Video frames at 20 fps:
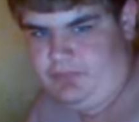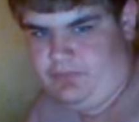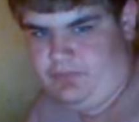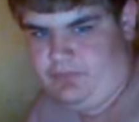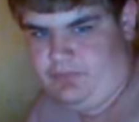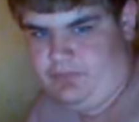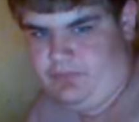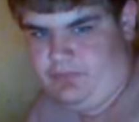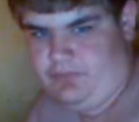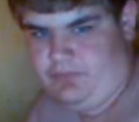
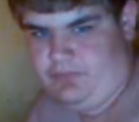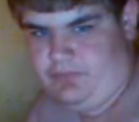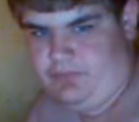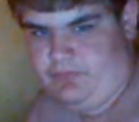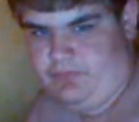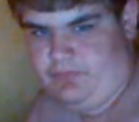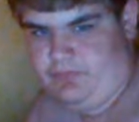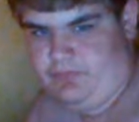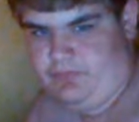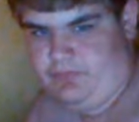
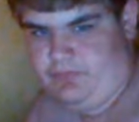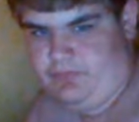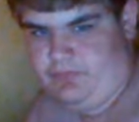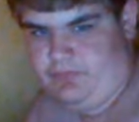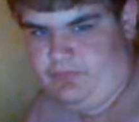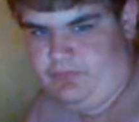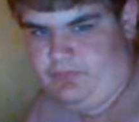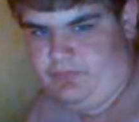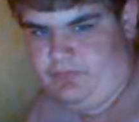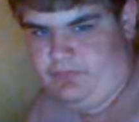
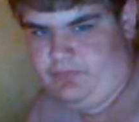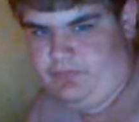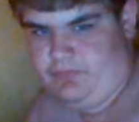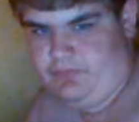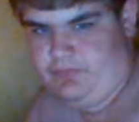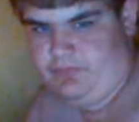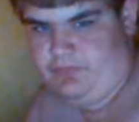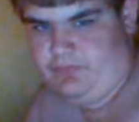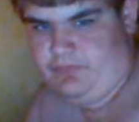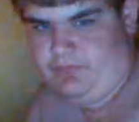
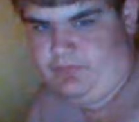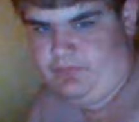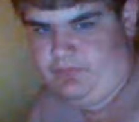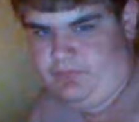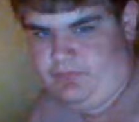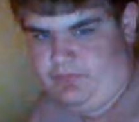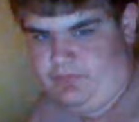(no one is talking)